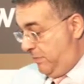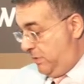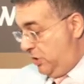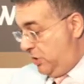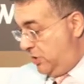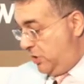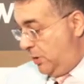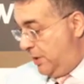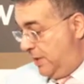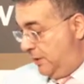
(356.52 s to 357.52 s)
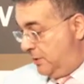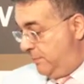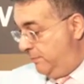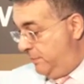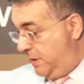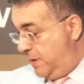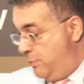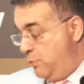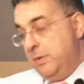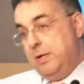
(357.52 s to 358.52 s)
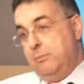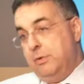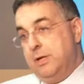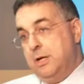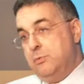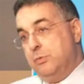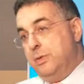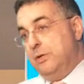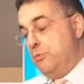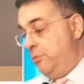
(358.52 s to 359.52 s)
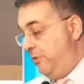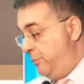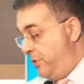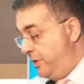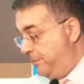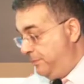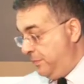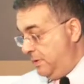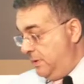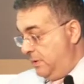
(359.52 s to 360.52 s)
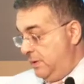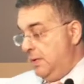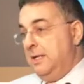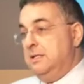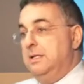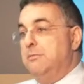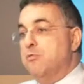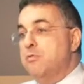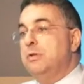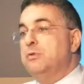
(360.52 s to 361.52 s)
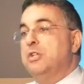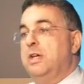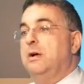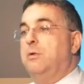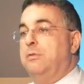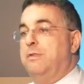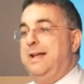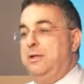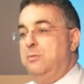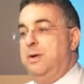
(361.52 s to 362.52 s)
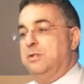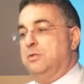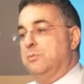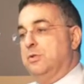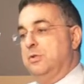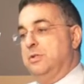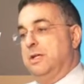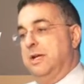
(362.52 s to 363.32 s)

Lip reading: to consolidate with a global mineral footprint and deliver real shareholder value based on producing